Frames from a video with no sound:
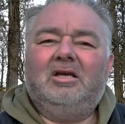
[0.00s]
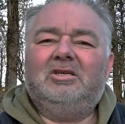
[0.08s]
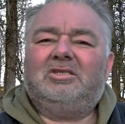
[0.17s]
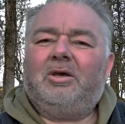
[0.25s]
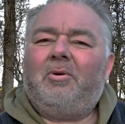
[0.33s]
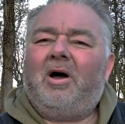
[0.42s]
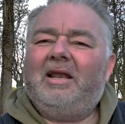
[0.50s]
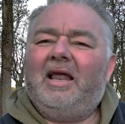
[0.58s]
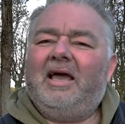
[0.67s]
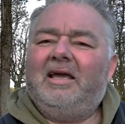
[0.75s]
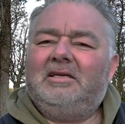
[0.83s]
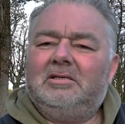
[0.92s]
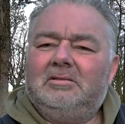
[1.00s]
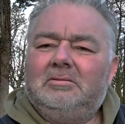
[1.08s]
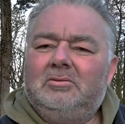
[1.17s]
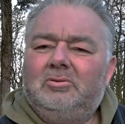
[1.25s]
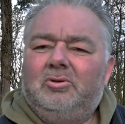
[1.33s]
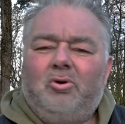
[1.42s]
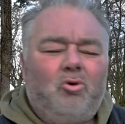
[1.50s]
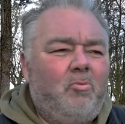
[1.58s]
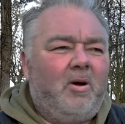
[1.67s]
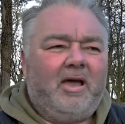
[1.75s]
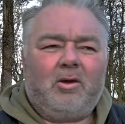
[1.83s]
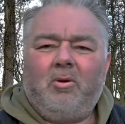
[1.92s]
So I laid all
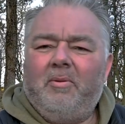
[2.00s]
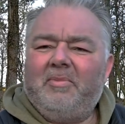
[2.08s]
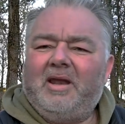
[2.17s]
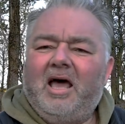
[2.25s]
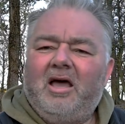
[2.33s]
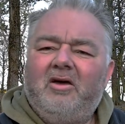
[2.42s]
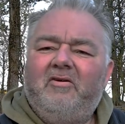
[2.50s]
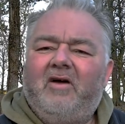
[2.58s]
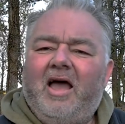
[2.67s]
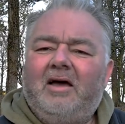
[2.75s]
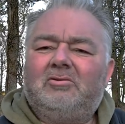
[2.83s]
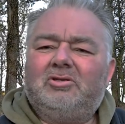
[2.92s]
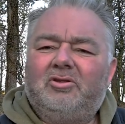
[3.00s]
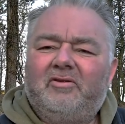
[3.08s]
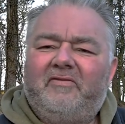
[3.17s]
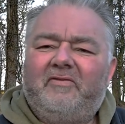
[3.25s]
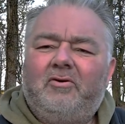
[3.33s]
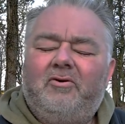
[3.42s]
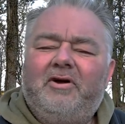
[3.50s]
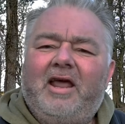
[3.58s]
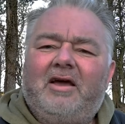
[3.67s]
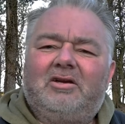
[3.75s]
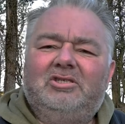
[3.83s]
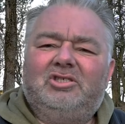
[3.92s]
my equipment out on the floor in our
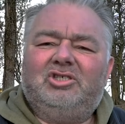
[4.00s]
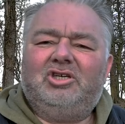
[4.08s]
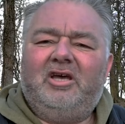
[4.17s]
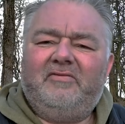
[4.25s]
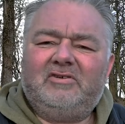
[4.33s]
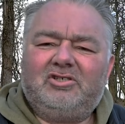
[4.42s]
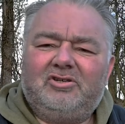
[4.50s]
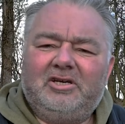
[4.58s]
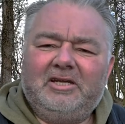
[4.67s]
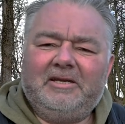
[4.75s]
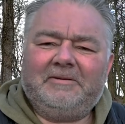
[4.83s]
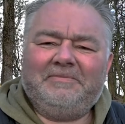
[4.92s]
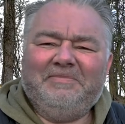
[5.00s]
conservatory,